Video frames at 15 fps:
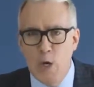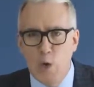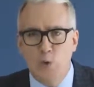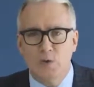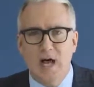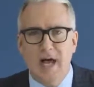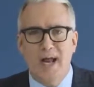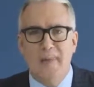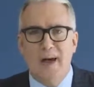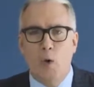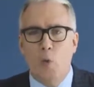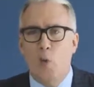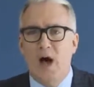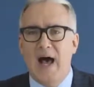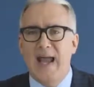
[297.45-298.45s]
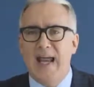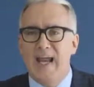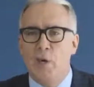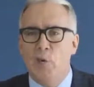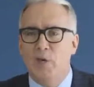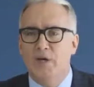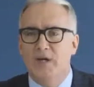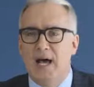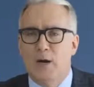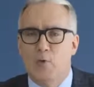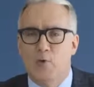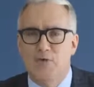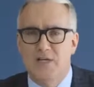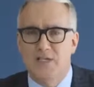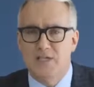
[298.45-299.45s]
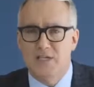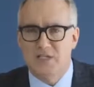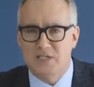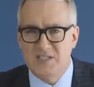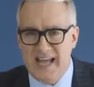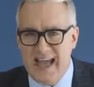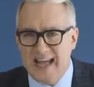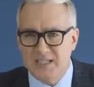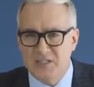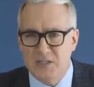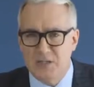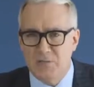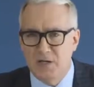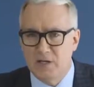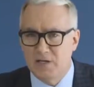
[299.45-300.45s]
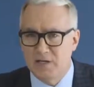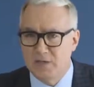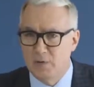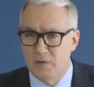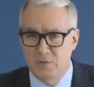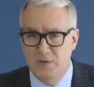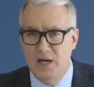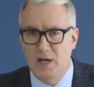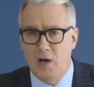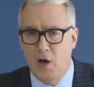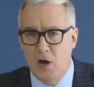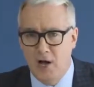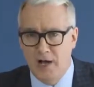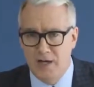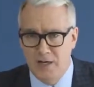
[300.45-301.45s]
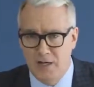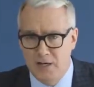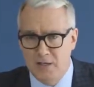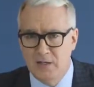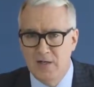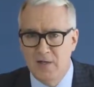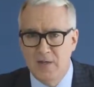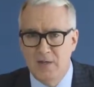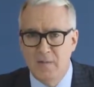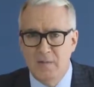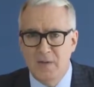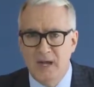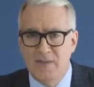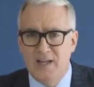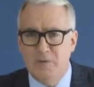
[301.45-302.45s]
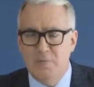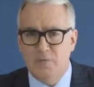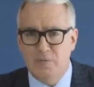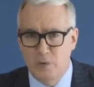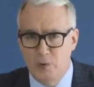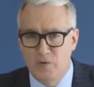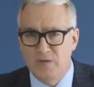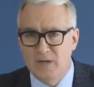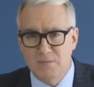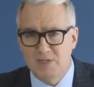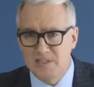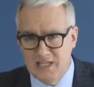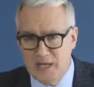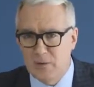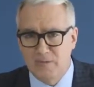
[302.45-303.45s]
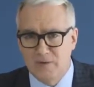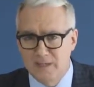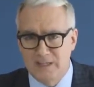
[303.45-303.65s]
who lied about why he would not release his taxes because he was being audited, and then proved himself a